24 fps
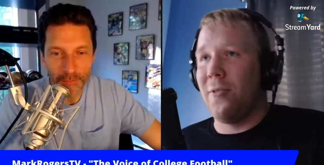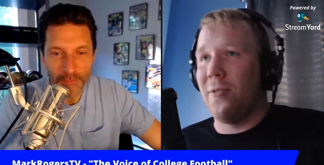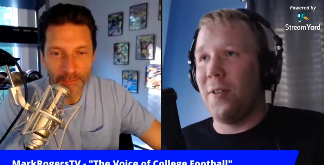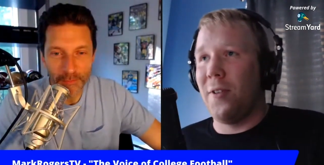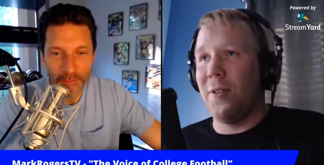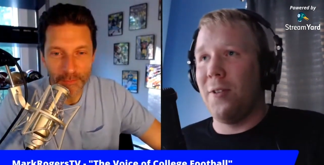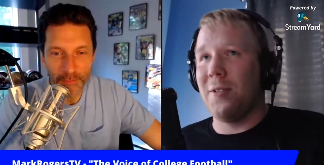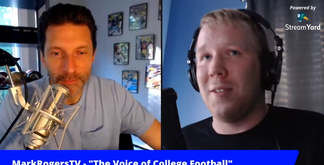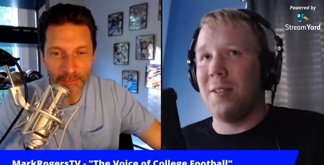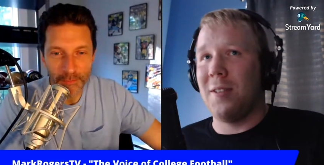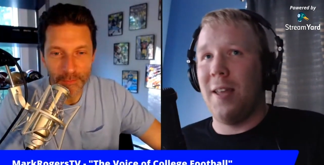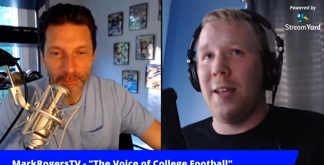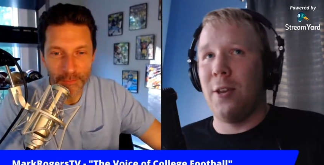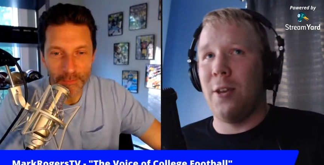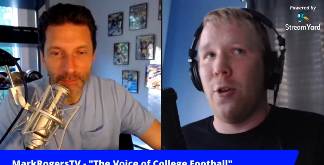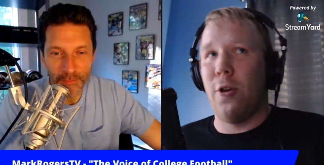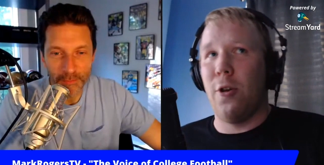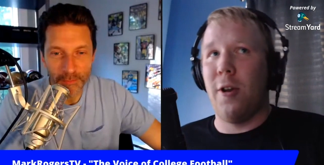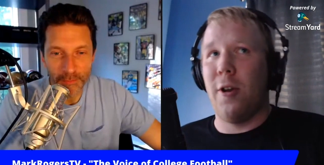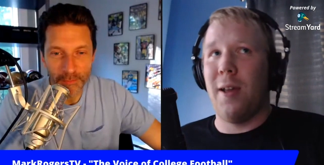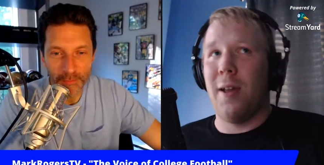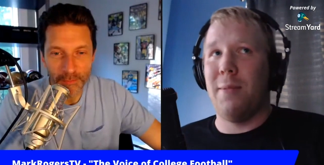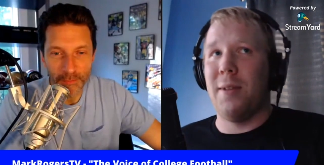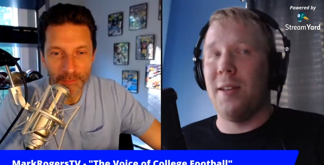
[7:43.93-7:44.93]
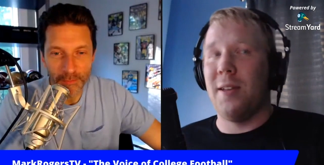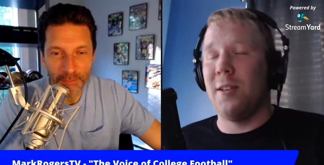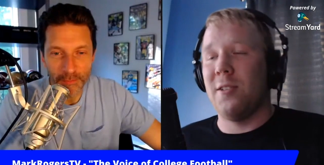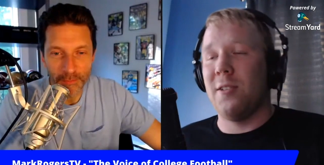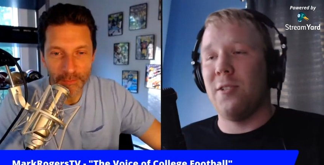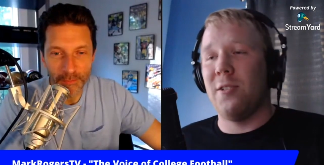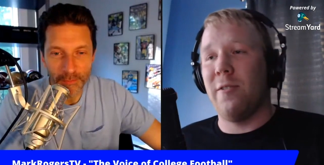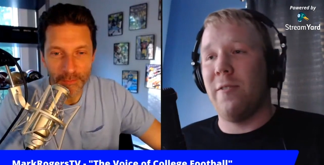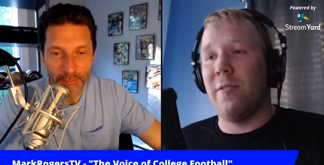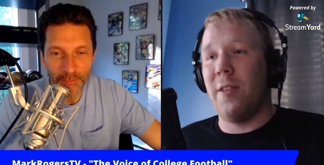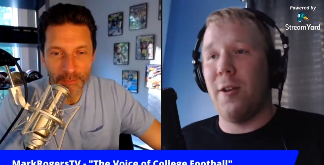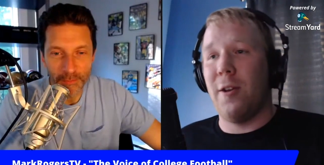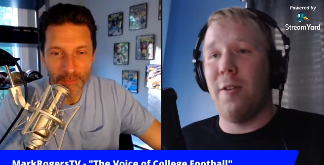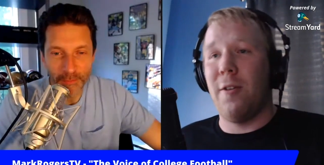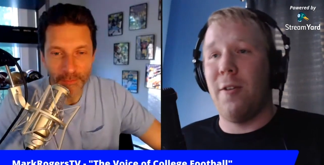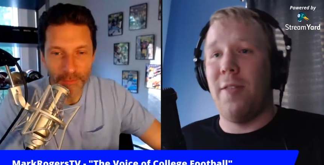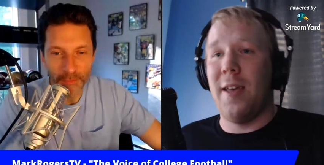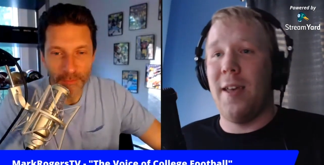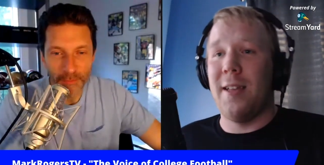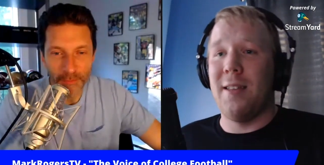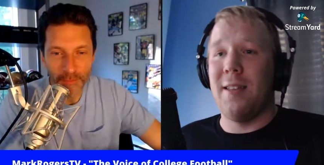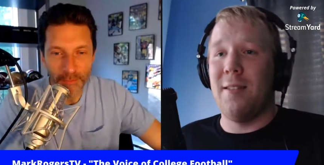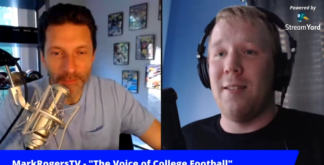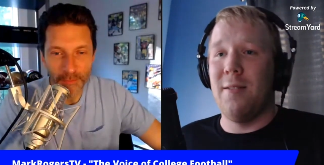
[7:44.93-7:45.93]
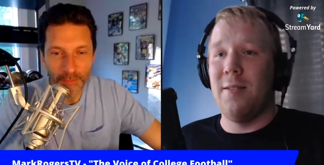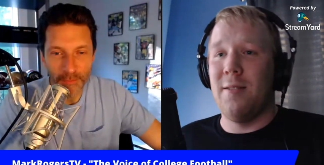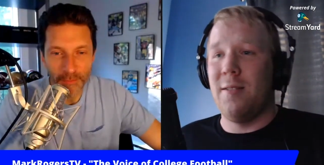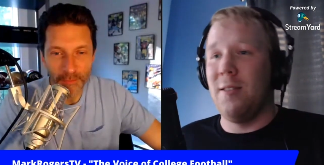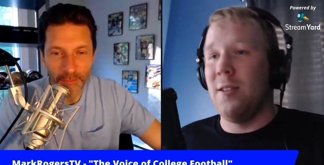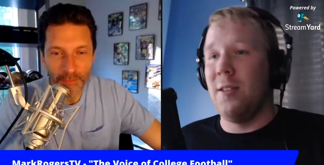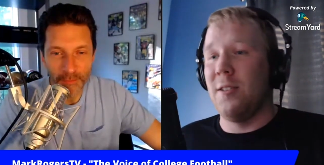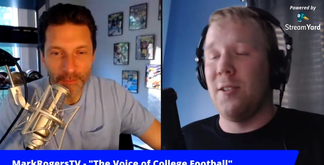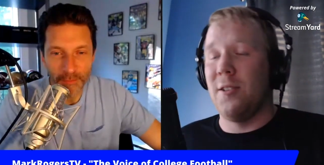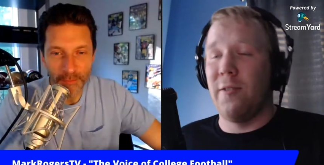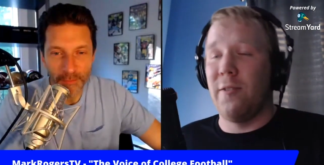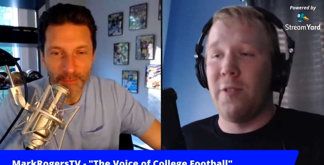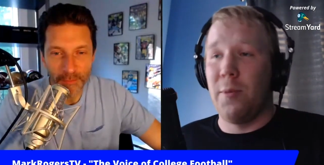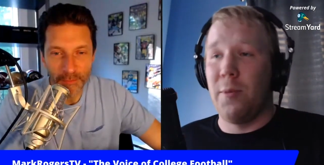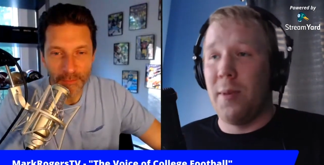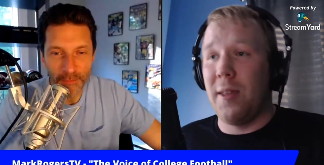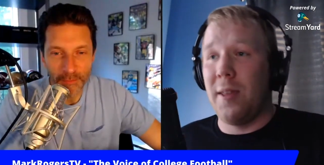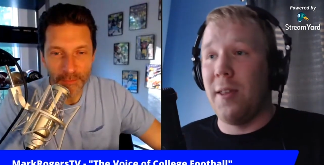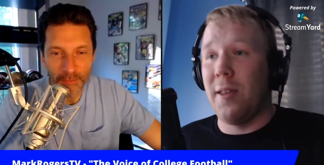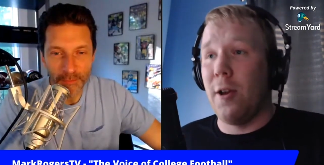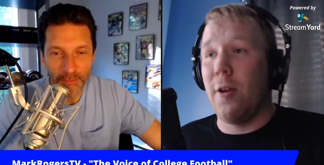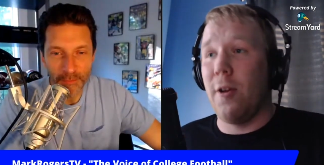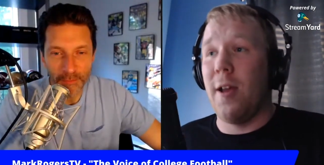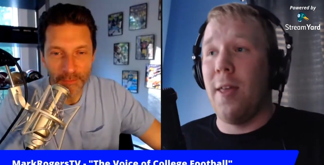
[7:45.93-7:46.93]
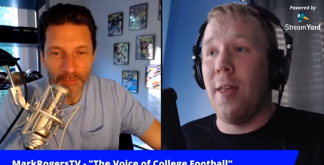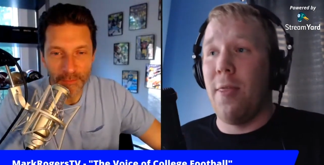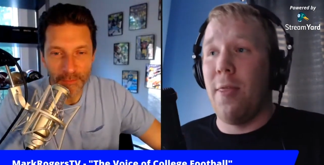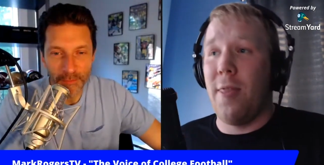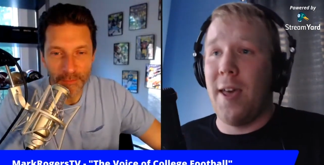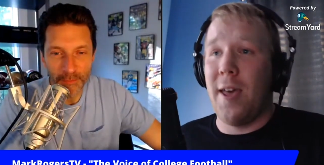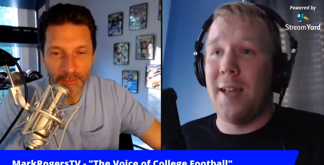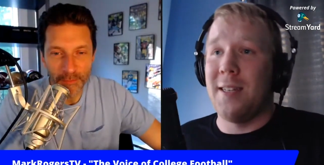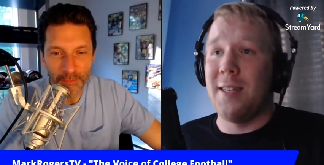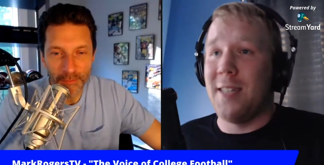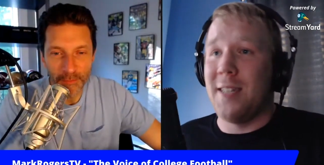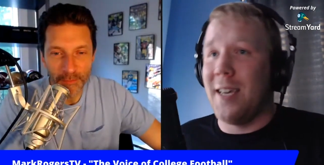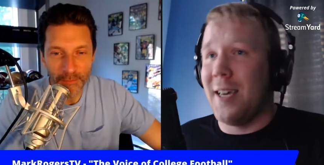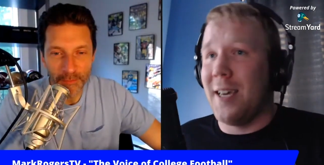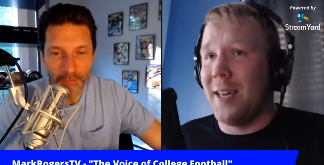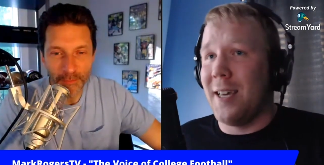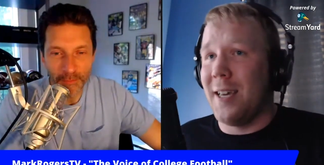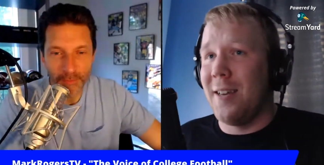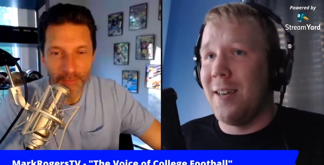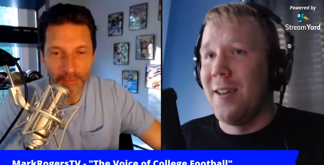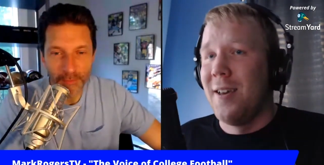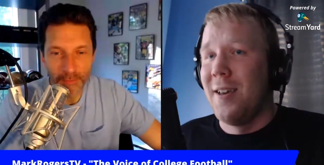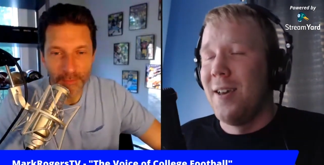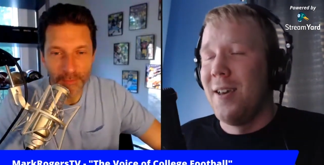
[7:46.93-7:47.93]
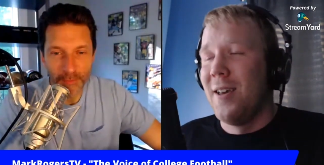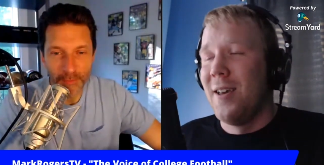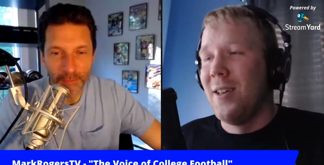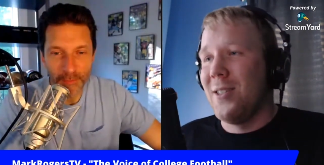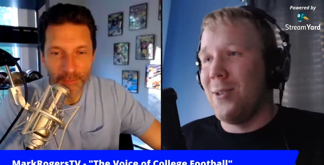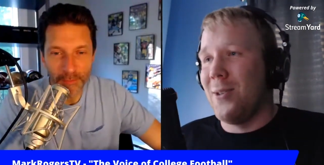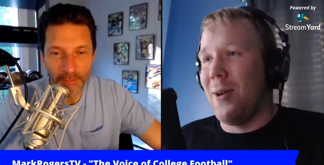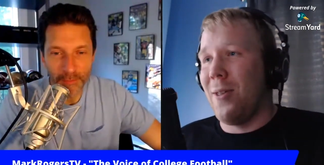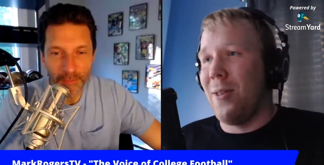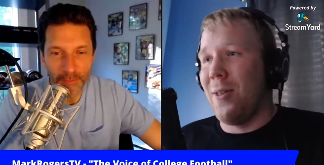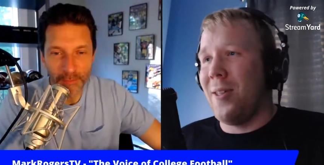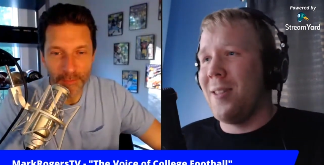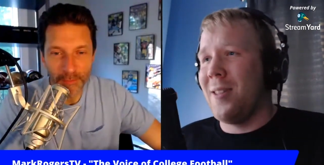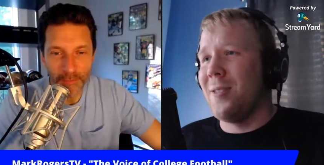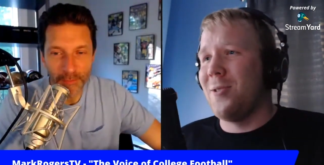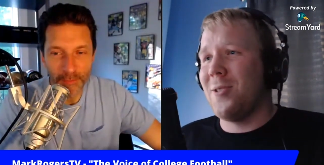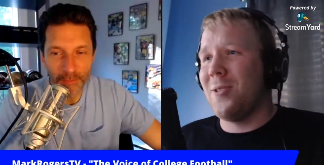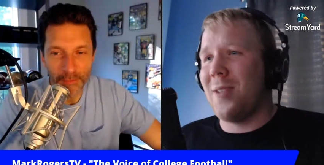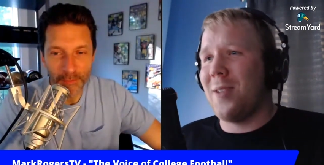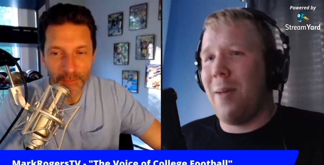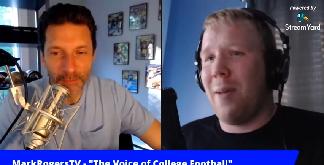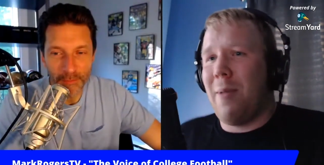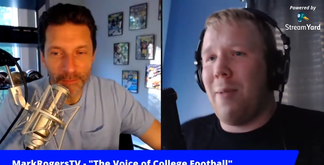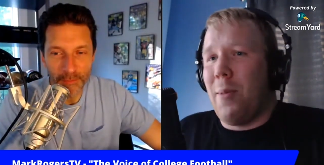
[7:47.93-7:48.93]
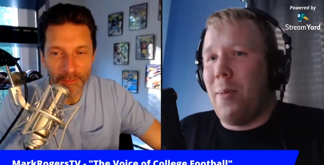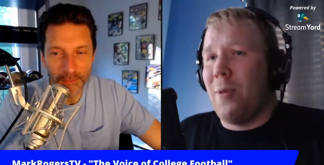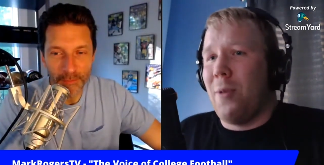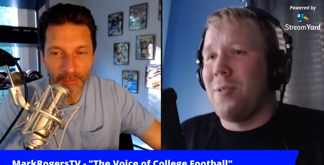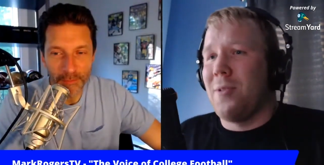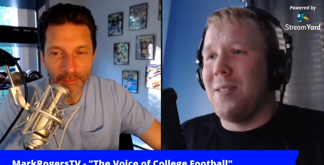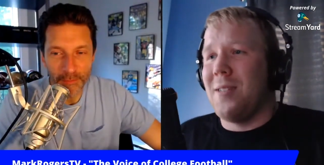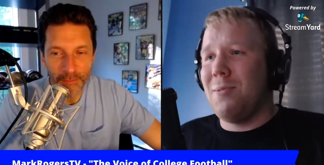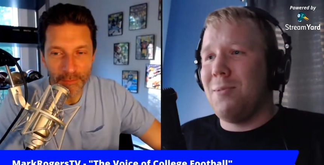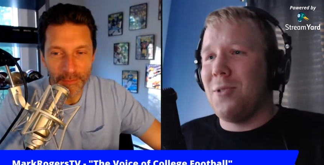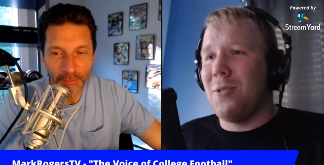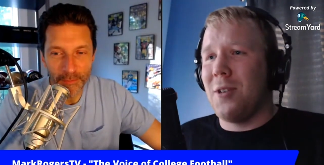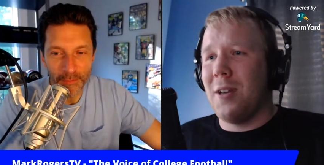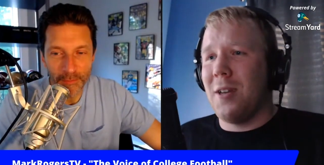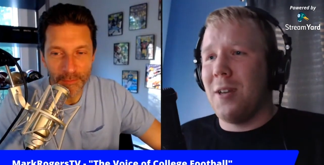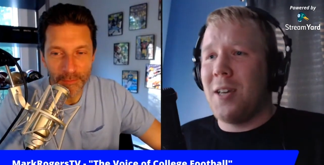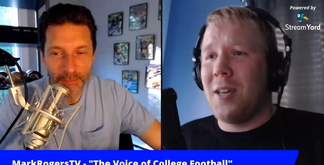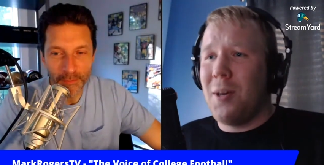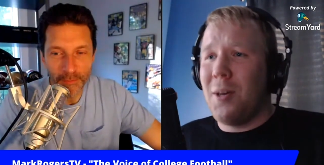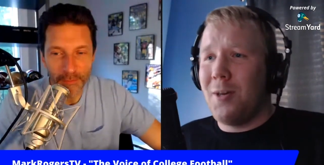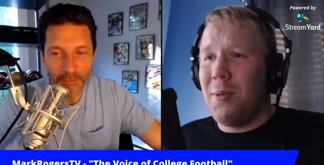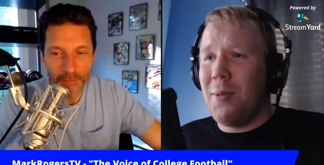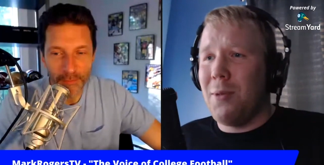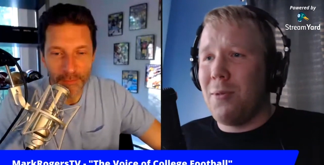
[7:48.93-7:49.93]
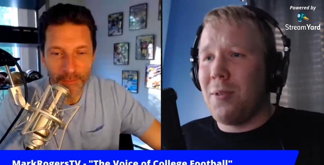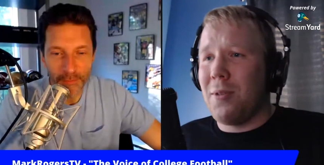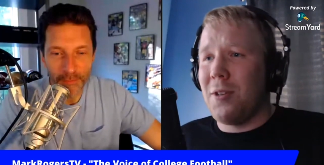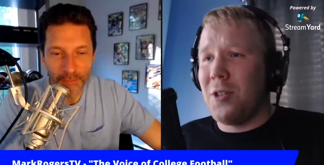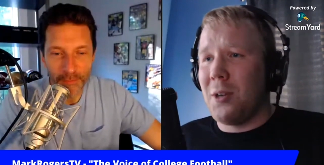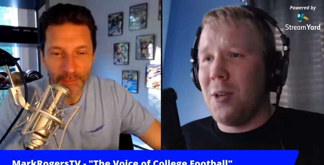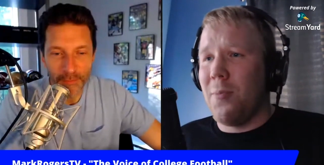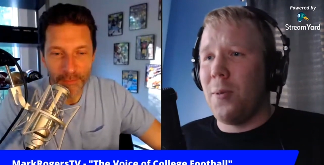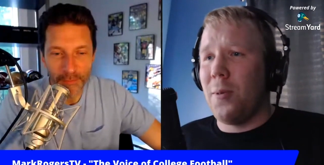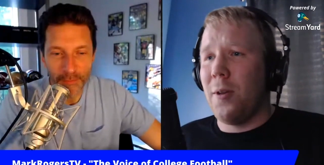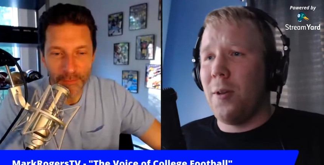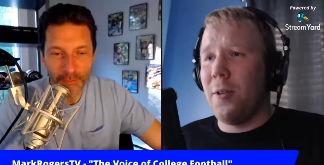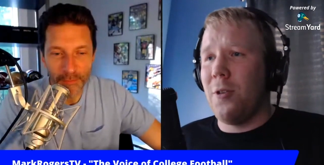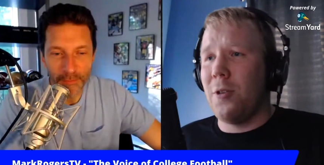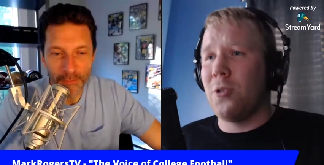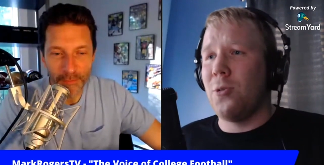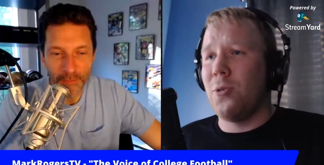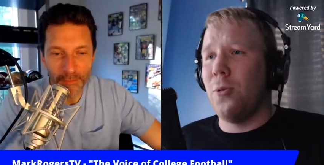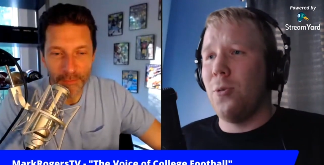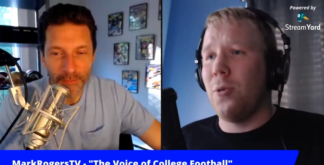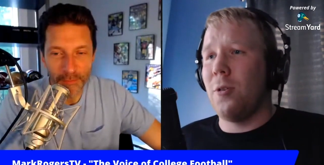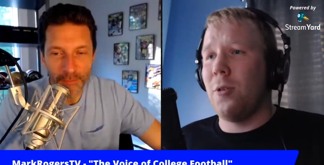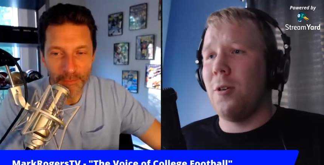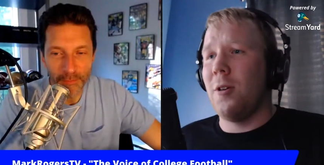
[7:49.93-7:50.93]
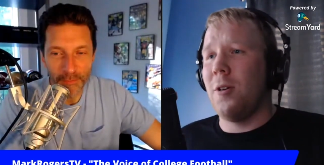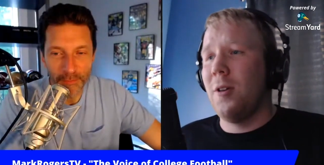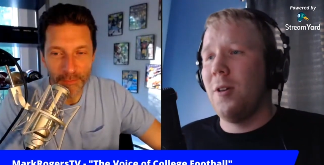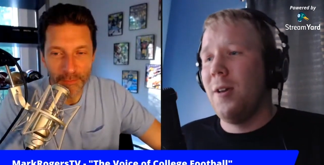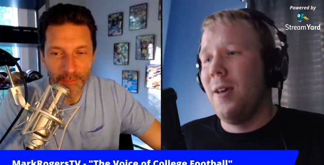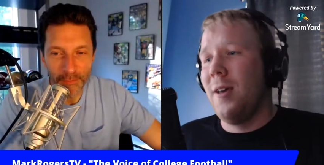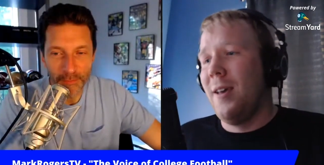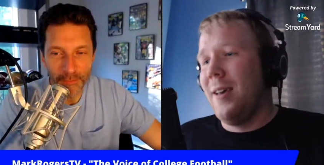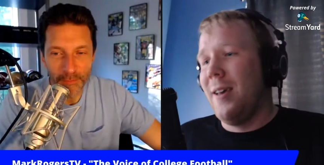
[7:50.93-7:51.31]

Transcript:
Speaker 1: feels like Notre Dame didn't deserve there, and they deserve to be there, and they did. So I think both teams are going to come in with a chip on their shoulder.